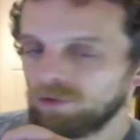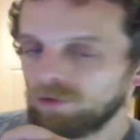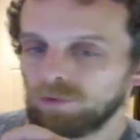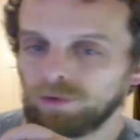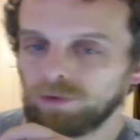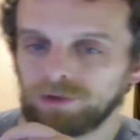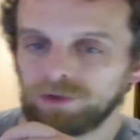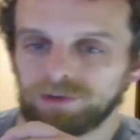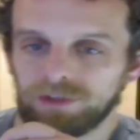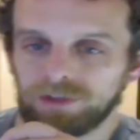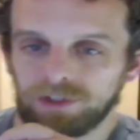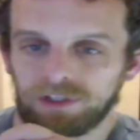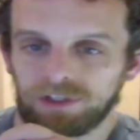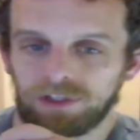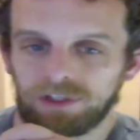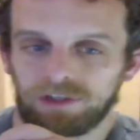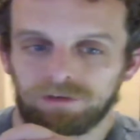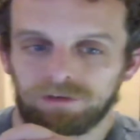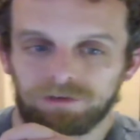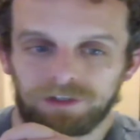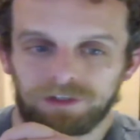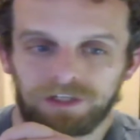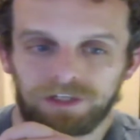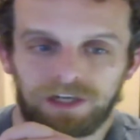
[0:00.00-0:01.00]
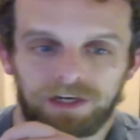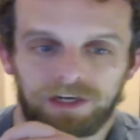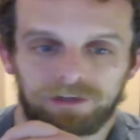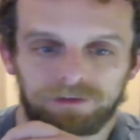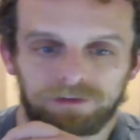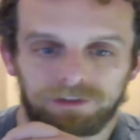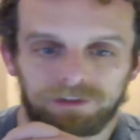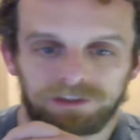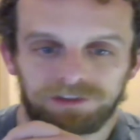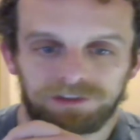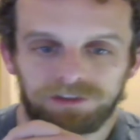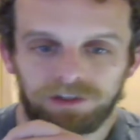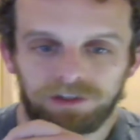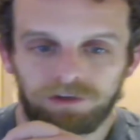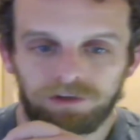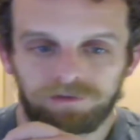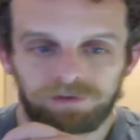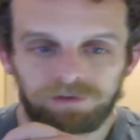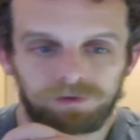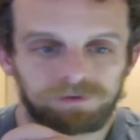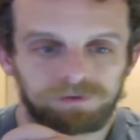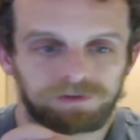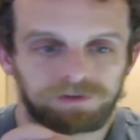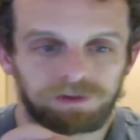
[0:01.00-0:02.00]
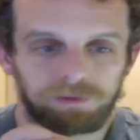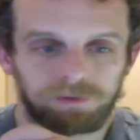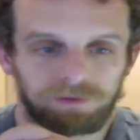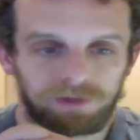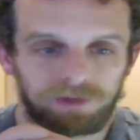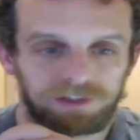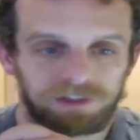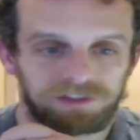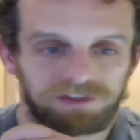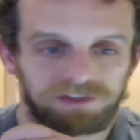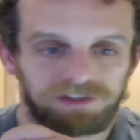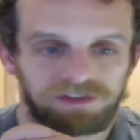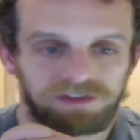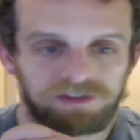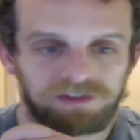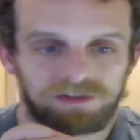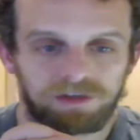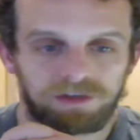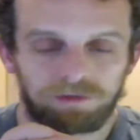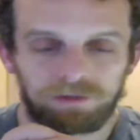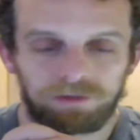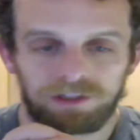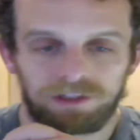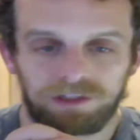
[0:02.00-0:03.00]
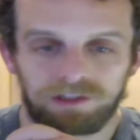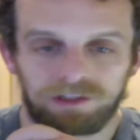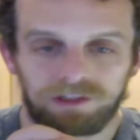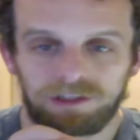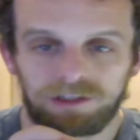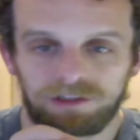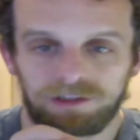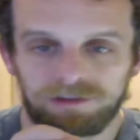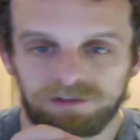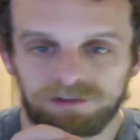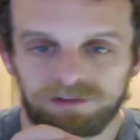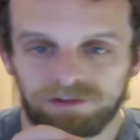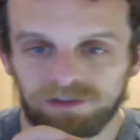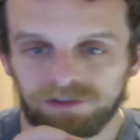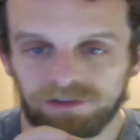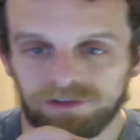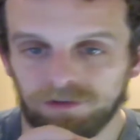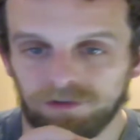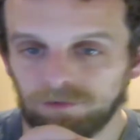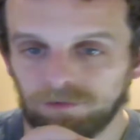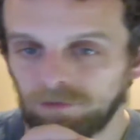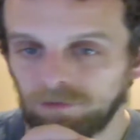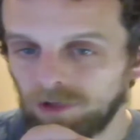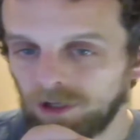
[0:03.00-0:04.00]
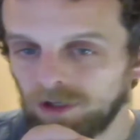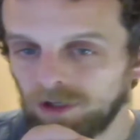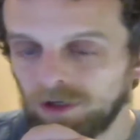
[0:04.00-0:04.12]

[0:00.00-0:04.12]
with the Geet reactor itself using my stubby Geet system.